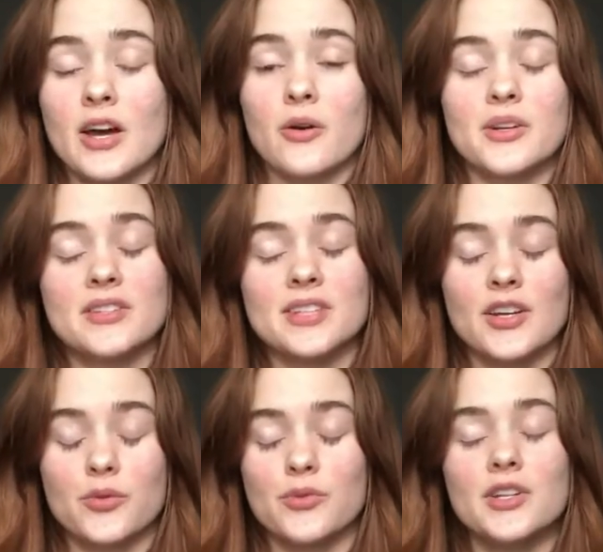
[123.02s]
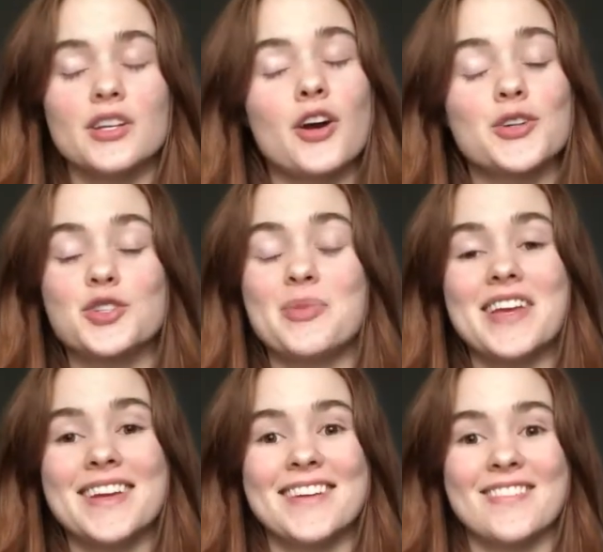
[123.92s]
out. And it's like a really hard to
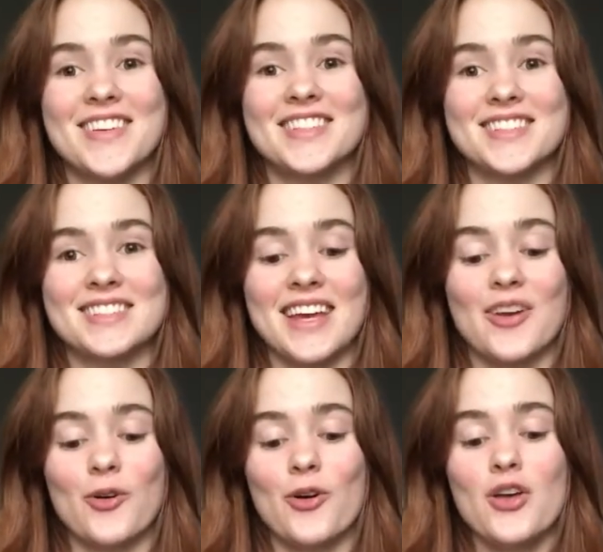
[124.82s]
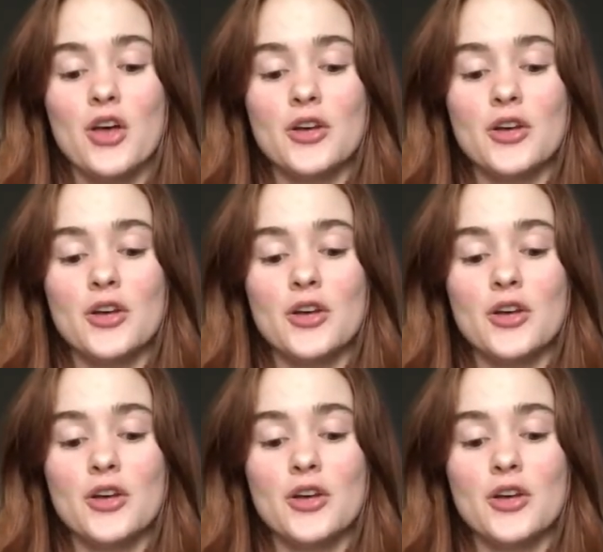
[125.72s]
beat vicious cycle.